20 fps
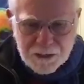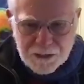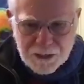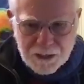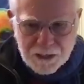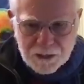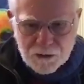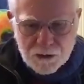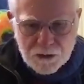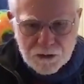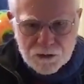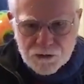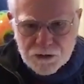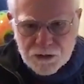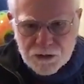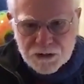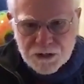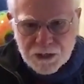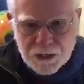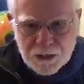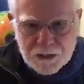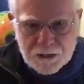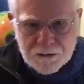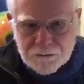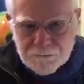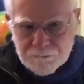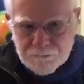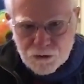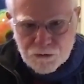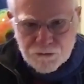they cut all the trees down
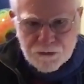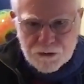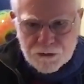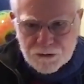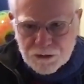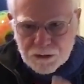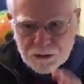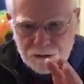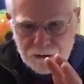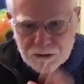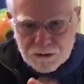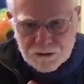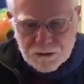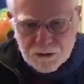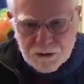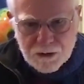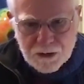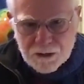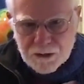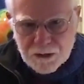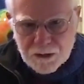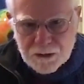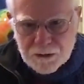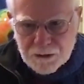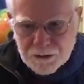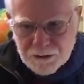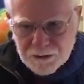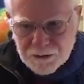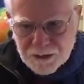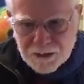to move these things, etc. And
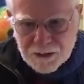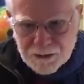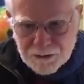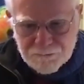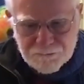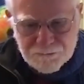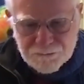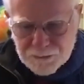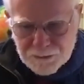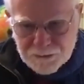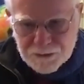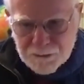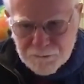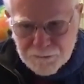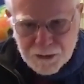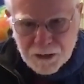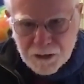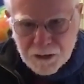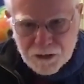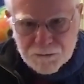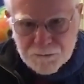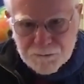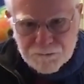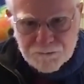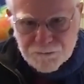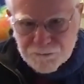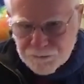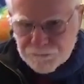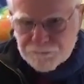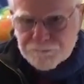then they perished
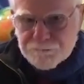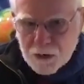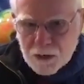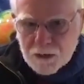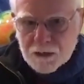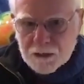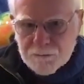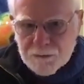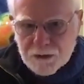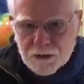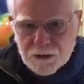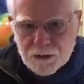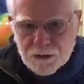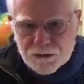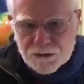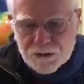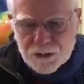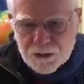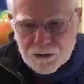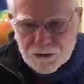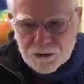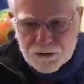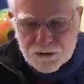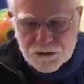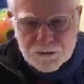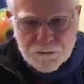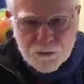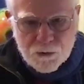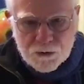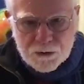partly because they couldn't
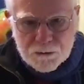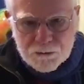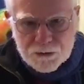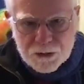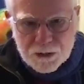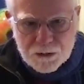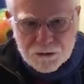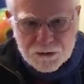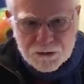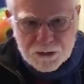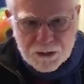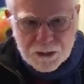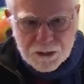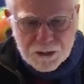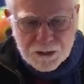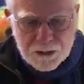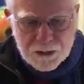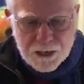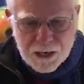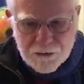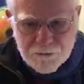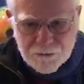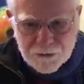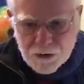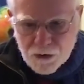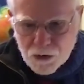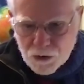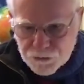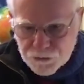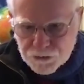support themselves. They didn't have
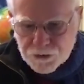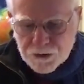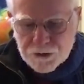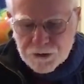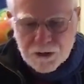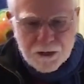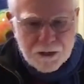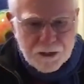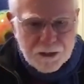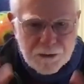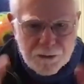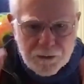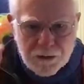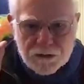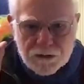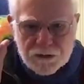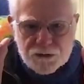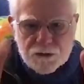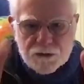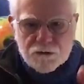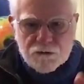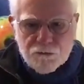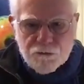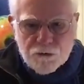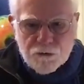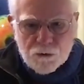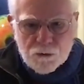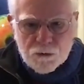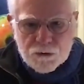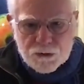an alternative. It's just
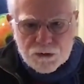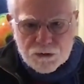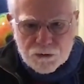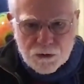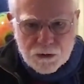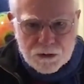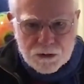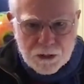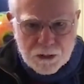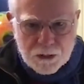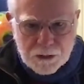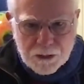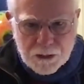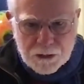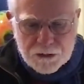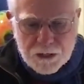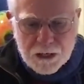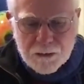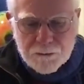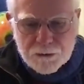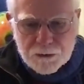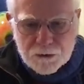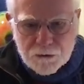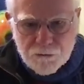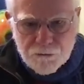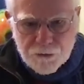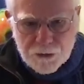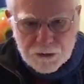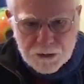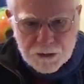filled with stories like that. It's
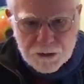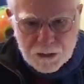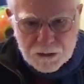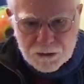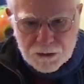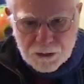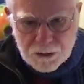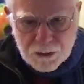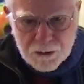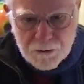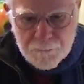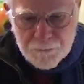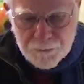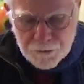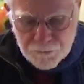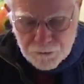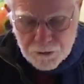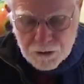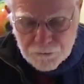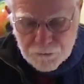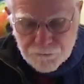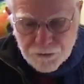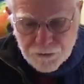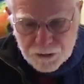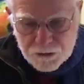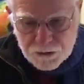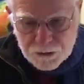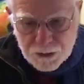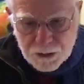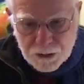absolutely fantastic,
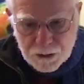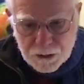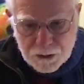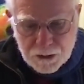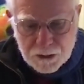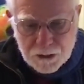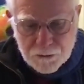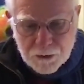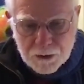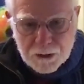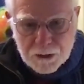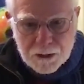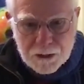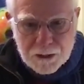fascinating. Anyway,